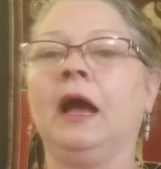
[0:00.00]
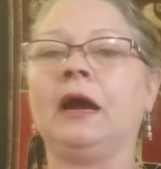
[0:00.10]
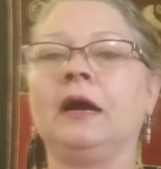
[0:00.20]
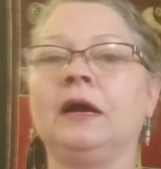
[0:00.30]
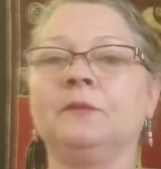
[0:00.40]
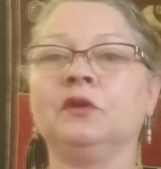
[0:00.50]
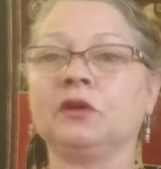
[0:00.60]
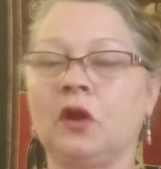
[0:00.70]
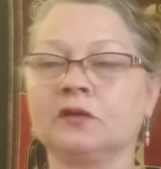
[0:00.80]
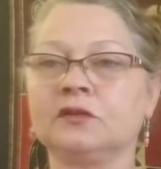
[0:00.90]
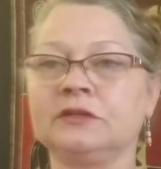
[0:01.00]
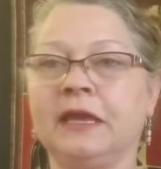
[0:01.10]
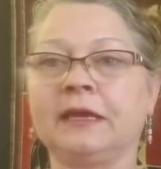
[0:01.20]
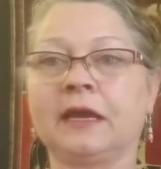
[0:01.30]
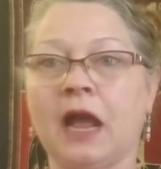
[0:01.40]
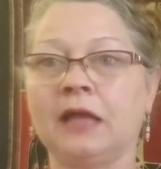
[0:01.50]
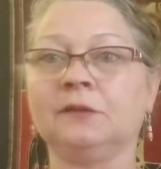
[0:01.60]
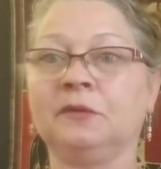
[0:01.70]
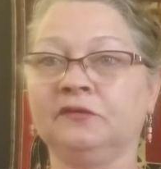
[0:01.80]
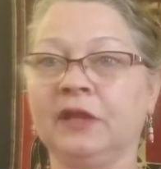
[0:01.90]
You can also take a
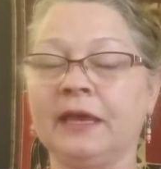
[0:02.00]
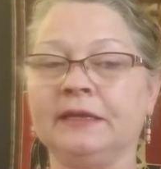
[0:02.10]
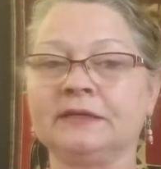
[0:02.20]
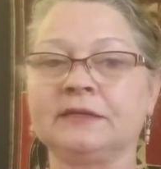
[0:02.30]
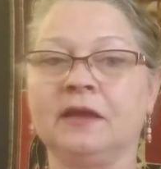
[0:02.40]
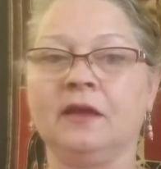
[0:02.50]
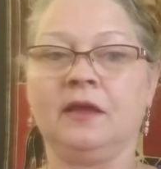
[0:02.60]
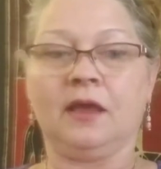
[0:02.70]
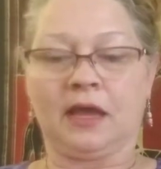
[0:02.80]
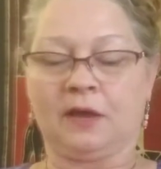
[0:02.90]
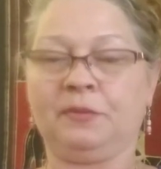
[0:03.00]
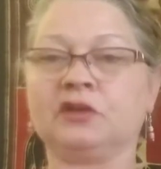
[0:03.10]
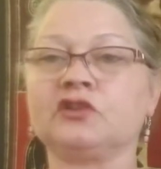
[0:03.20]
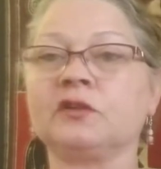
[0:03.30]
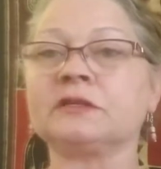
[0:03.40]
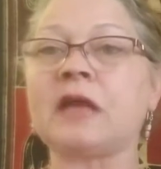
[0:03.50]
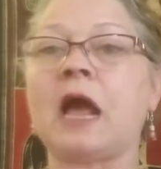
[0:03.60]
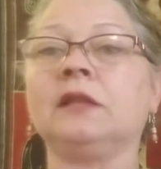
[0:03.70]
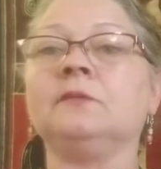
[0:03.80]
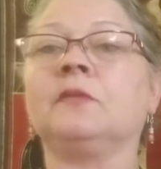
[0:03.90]
column of light. Picture this
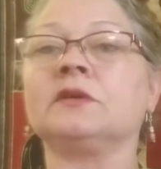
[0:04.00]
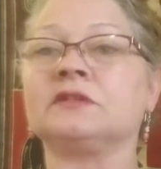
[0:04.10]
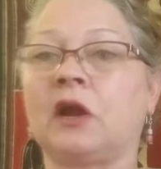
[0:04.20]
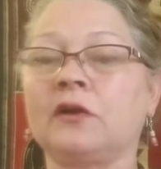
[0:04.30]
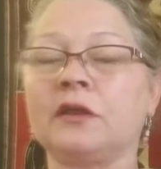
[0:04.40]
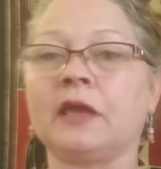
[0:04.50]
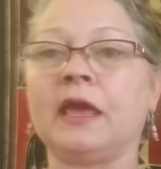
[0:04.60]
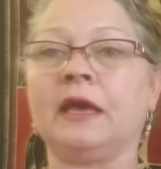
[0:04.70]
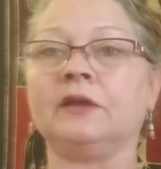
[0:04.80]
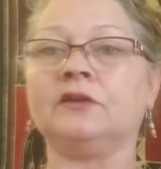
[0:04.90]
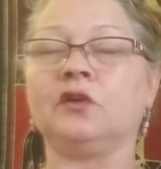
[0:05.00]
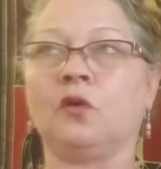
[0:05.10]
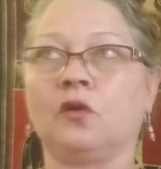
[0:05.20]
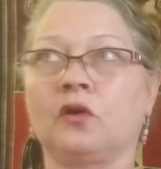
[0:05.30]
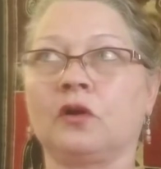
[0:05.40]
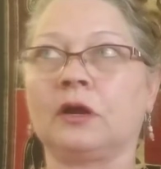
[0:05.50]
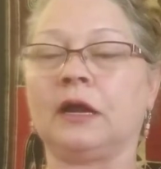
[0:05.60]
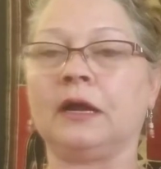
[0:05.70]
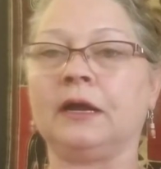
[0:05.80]
column starting at your